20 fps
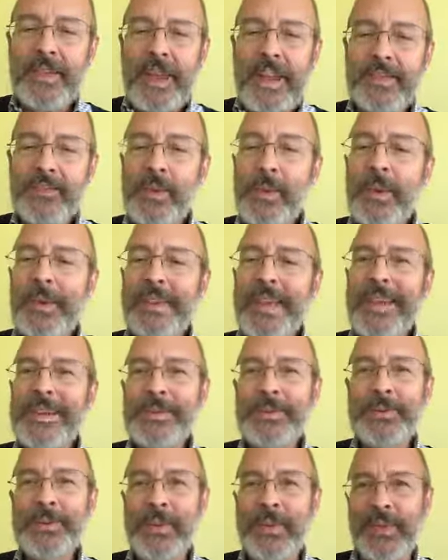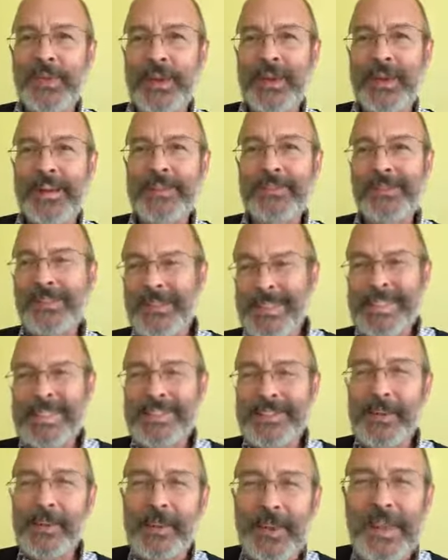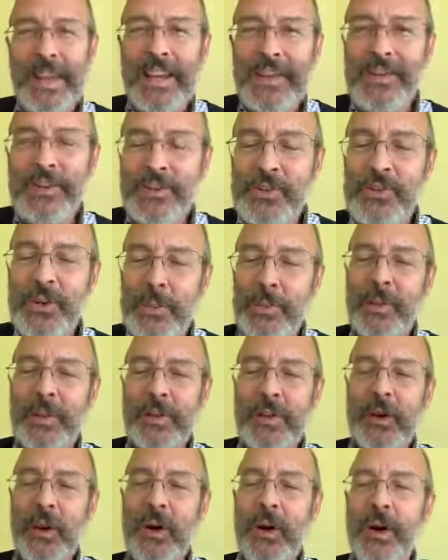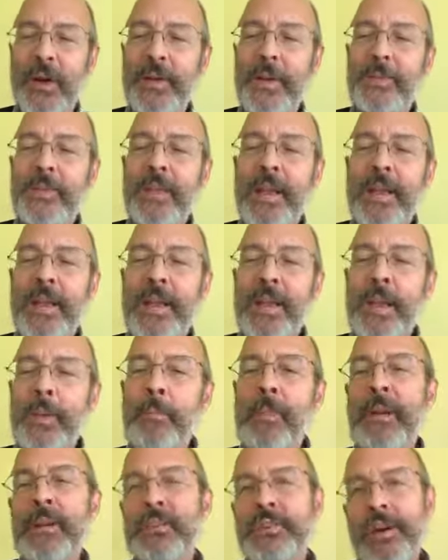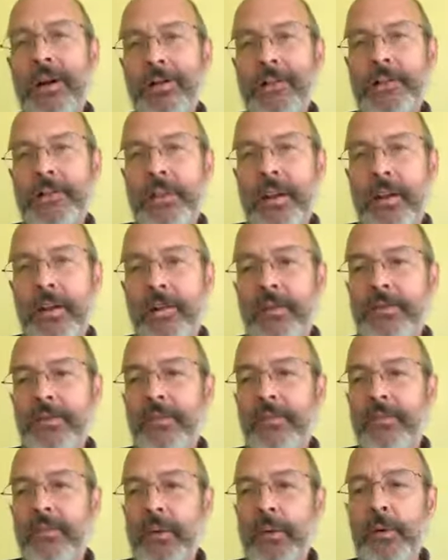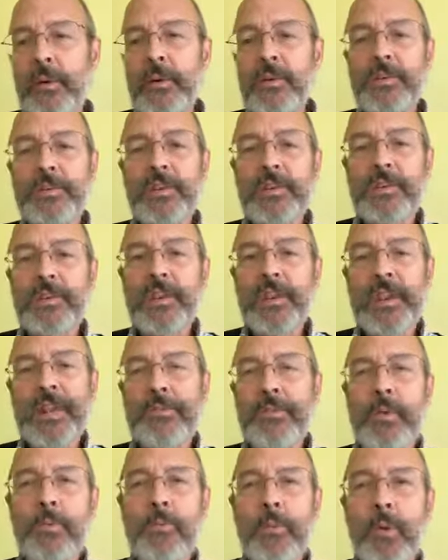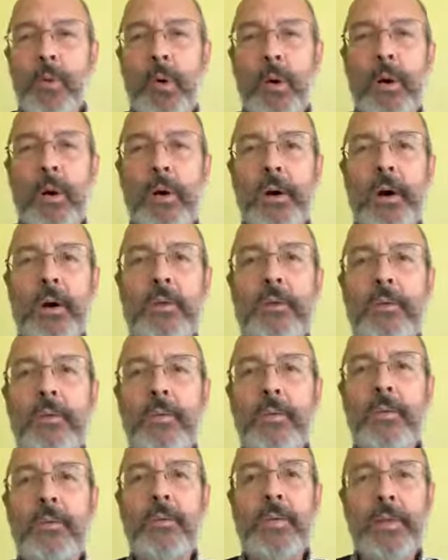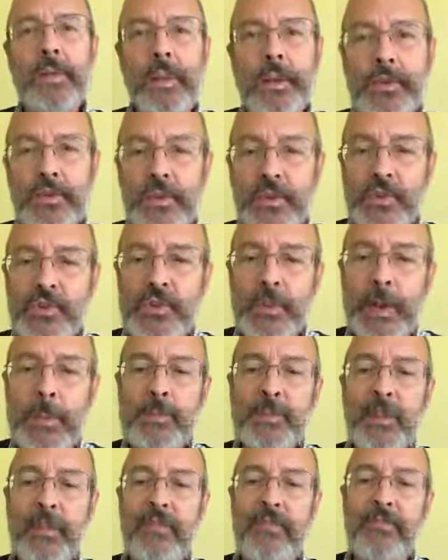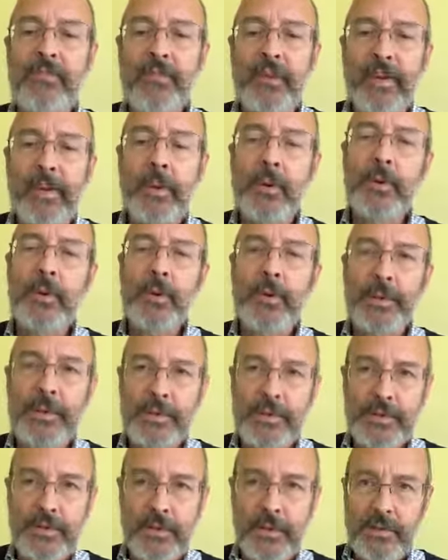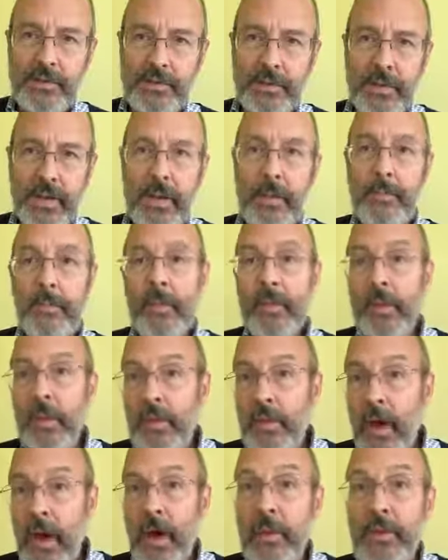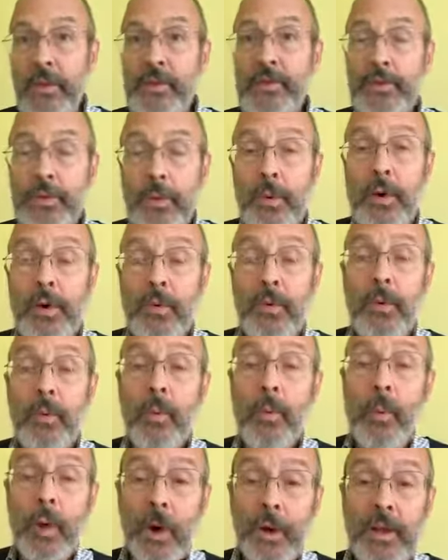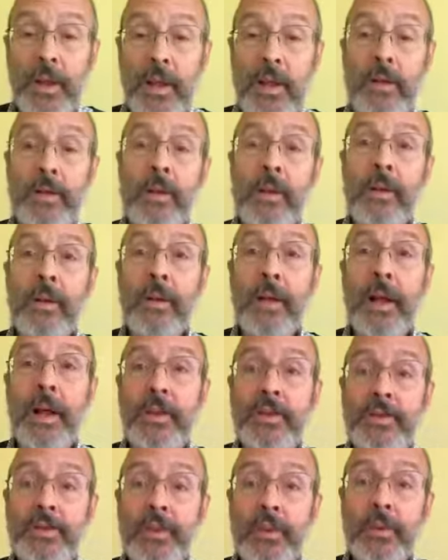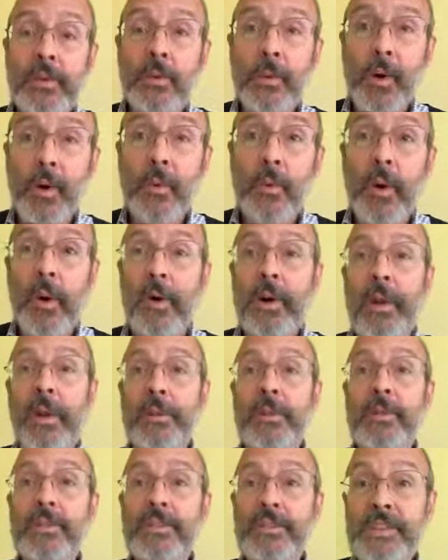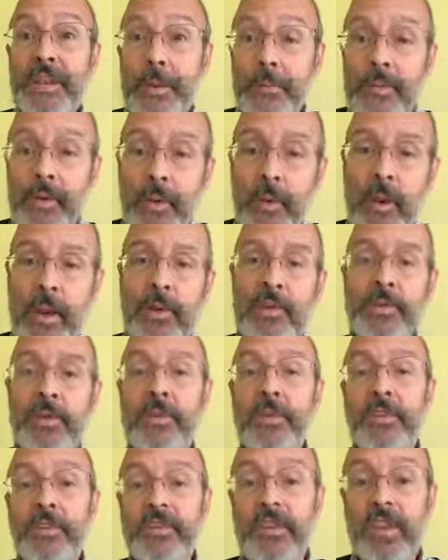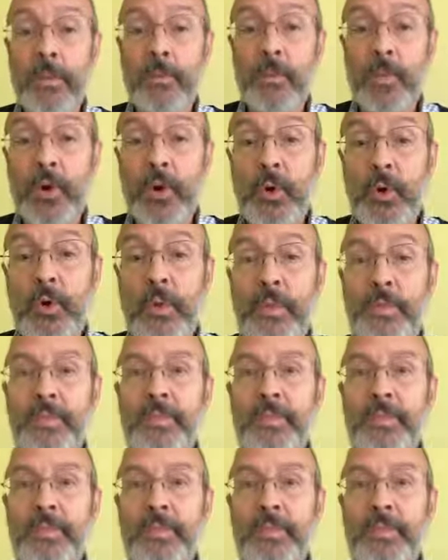it's a relational thing. Of course, it's a relationship with God. But in John's letters, the focus is even more on relationships with fellow Christians, others who are walking as we're walking, the same direction, the same road.